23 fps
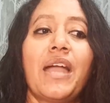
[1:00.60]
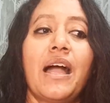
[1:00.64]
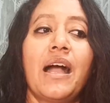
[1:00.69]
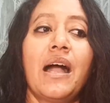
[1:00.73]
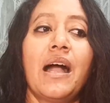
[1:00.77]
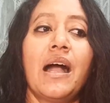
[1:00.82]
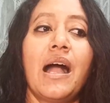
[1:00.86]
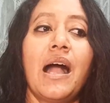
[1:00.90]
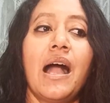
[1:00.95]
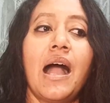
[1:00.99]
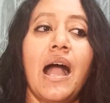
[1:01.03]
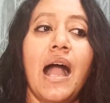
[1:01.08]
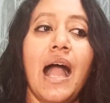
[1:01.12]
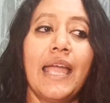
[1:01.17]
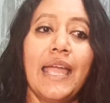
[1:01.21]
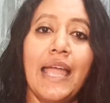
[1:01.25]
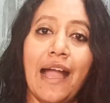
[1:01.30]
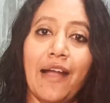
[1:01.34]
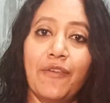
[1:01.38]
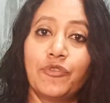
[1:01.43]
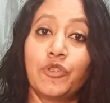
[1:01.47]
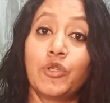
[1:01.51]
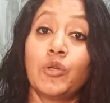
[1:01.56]
I
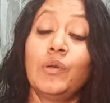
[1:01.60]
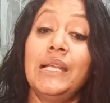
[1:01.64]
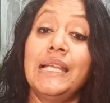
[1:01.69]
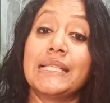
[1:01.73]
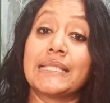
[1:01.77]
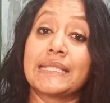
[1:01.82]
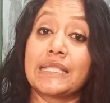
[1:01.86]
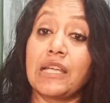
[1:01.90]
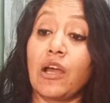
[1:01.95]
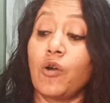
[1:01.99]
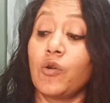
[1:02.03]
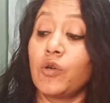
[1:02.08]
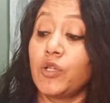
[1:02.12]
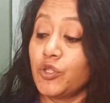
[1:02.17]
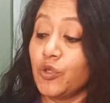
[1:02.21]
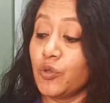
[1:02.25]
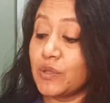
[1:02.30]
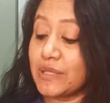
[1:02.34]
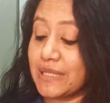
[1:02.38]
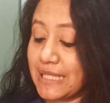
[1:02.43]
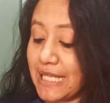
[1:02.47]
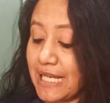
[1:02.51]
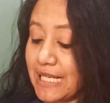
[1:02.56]
have to list out
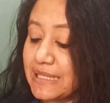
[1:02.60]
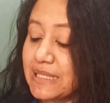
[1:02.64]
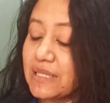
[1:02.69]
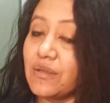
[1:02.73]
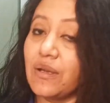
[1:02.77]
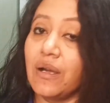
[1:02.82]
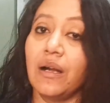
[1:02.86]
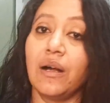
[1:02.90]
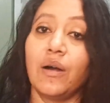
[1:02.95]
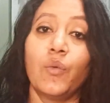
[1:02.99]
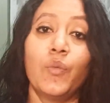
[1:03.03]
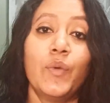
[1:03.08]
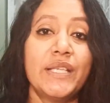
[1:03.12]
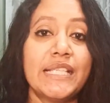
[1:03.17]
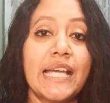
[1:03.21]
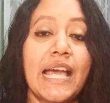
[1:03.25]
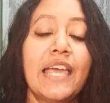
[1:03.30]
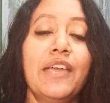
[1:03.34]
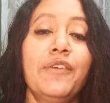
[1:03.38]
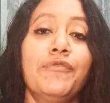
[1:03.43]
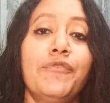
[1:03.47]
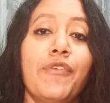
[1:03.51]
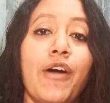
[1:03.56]
those things which
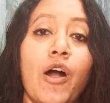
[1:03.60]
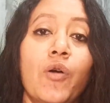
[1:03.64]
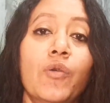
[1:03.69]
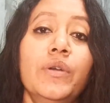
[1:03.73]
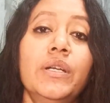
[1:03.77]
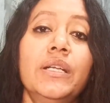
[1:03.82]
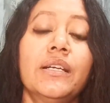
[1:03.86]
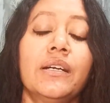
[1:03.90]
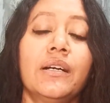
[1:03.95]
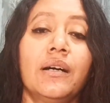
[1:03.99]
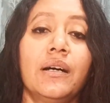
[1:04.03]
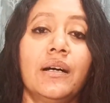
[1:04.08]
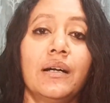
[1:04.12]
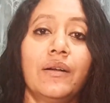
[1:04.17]
I found